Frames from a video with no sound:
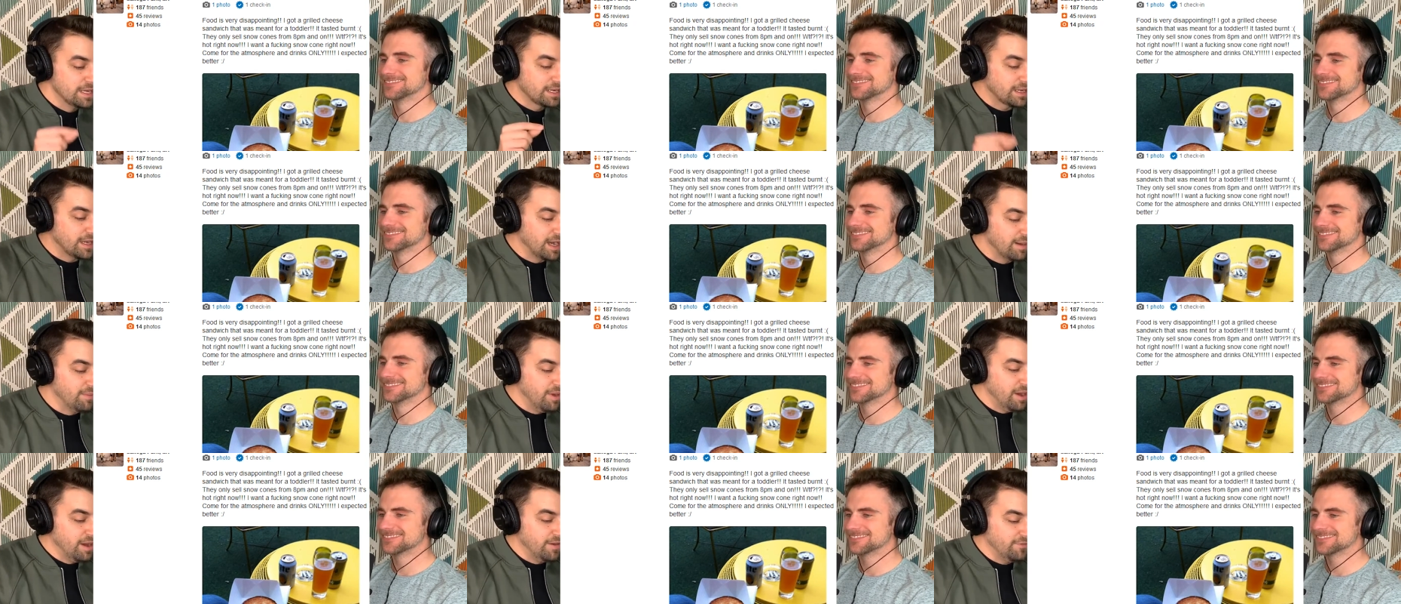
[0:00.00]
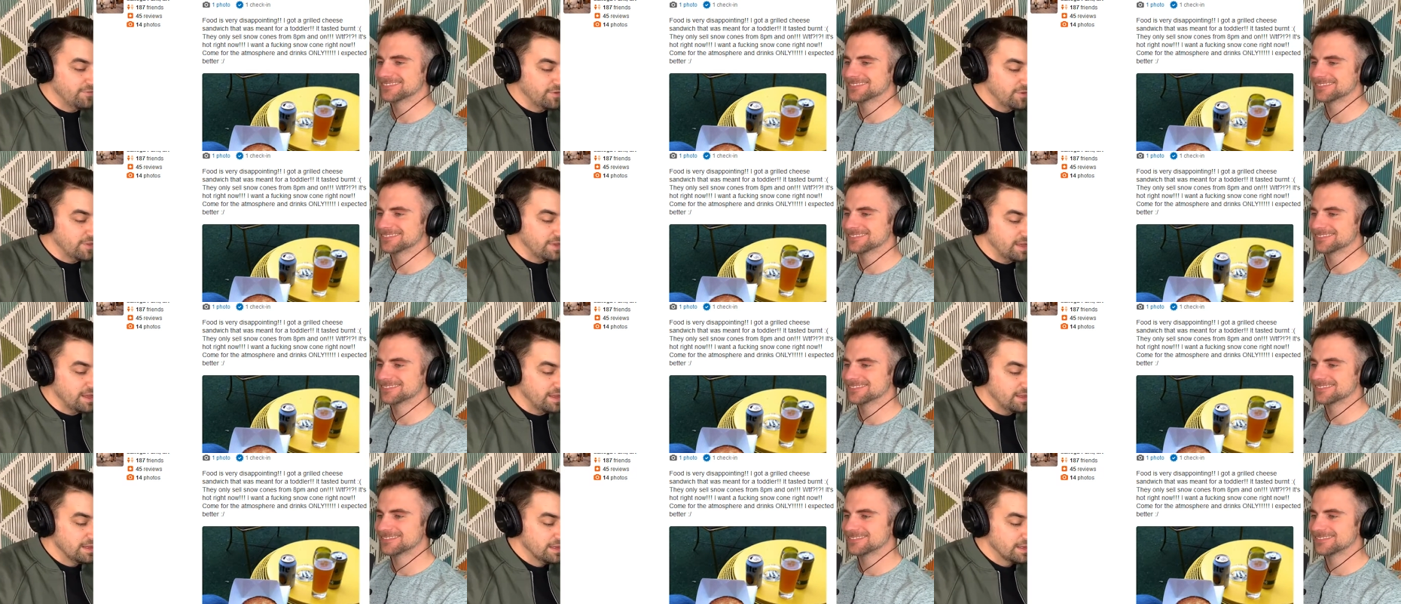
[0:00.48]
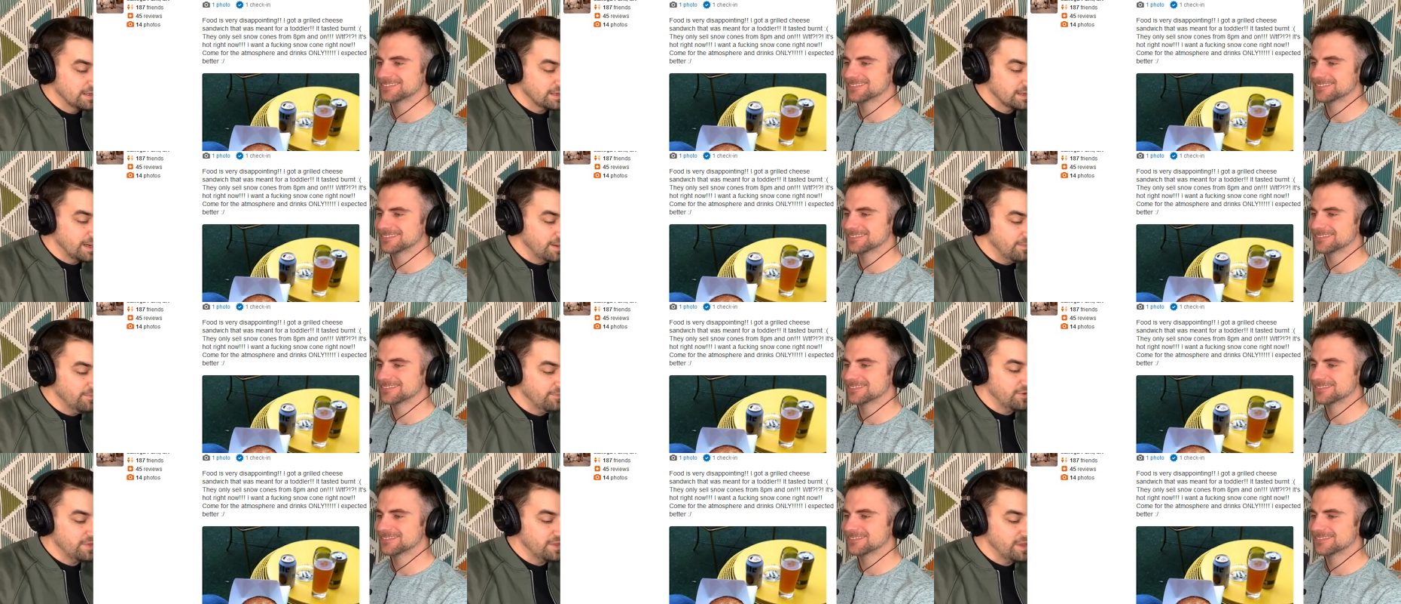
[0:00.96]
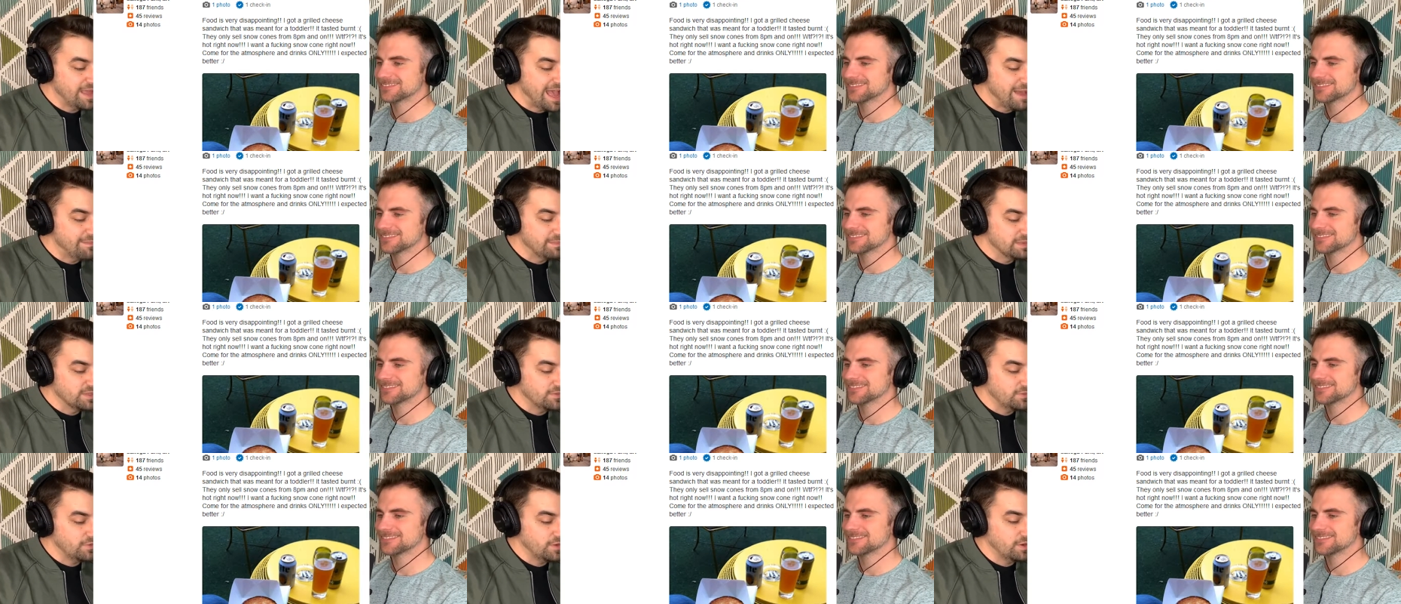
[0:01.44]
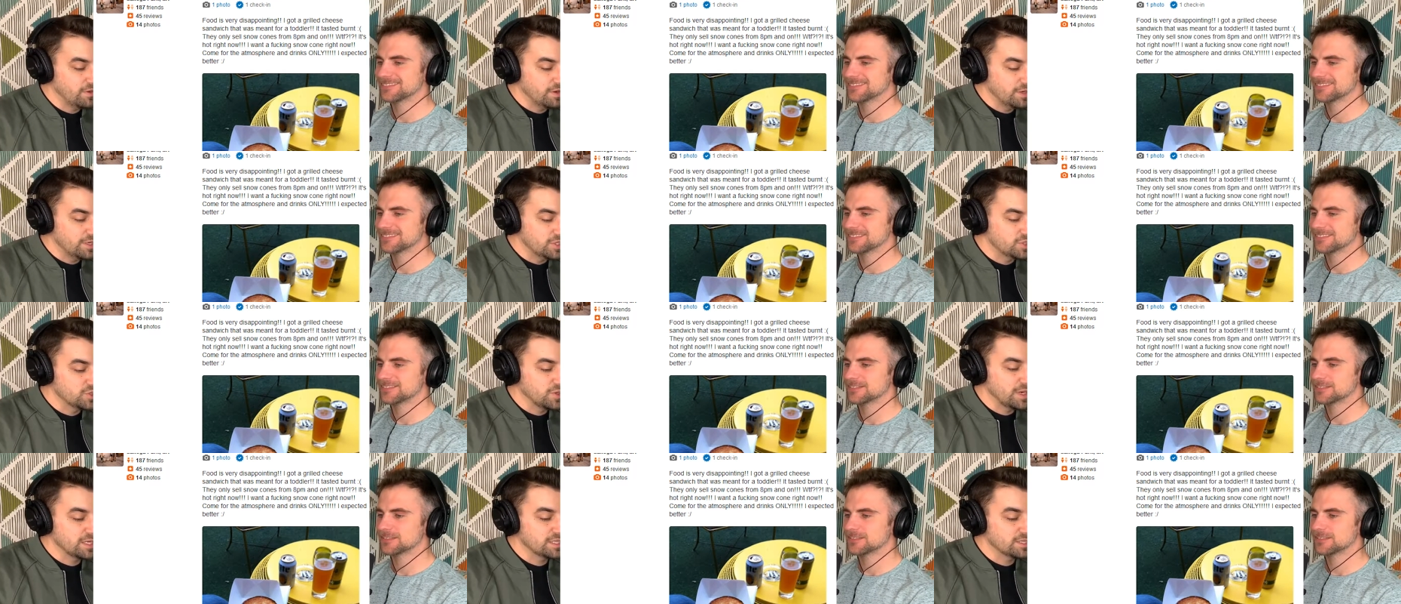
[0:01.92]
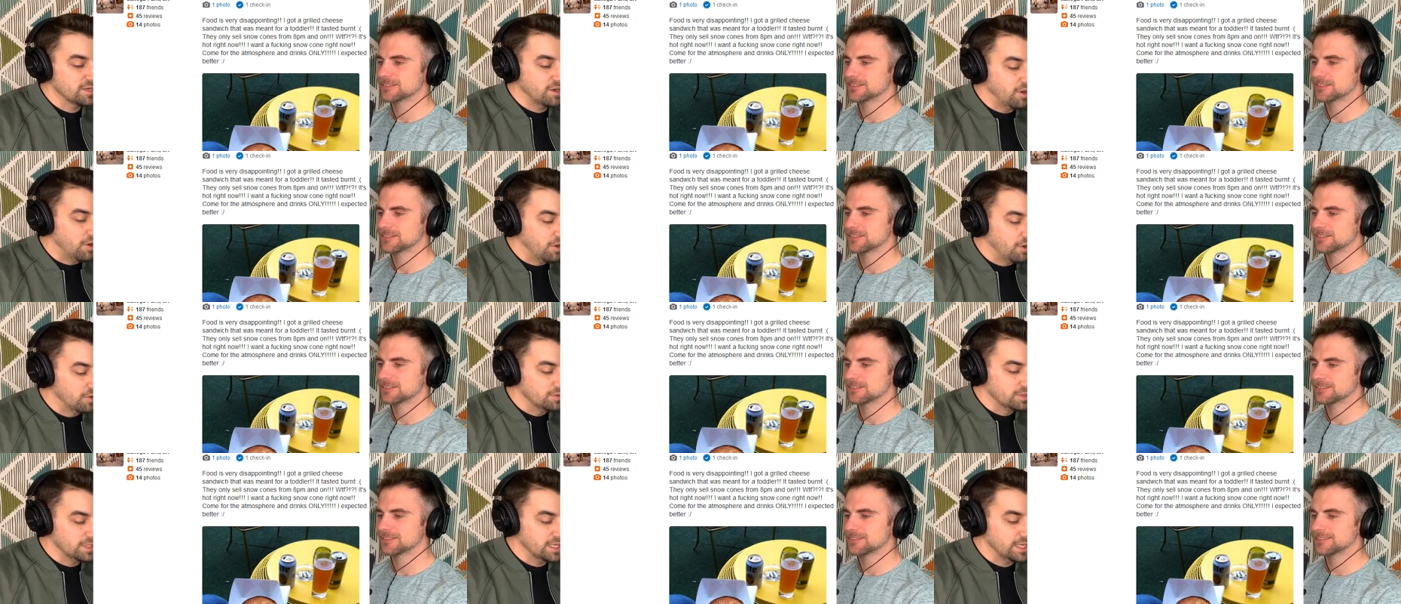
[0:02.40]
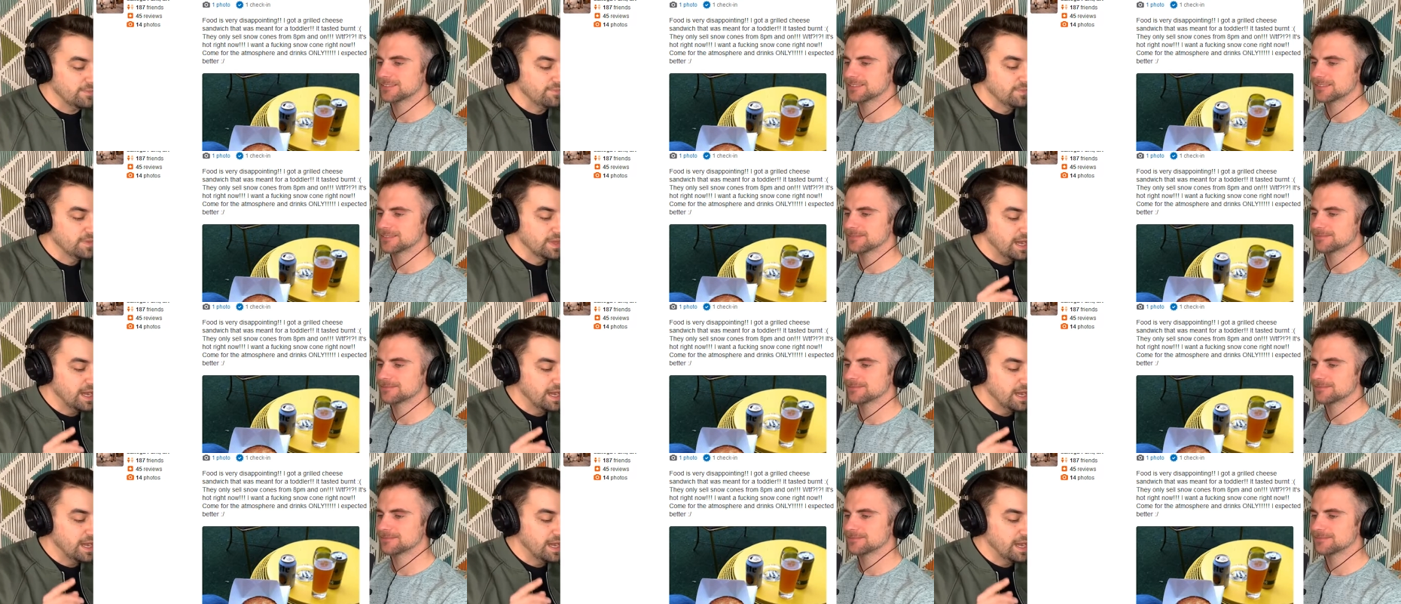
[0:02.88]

Speaker 1: Come for the atmosphere and drinks only.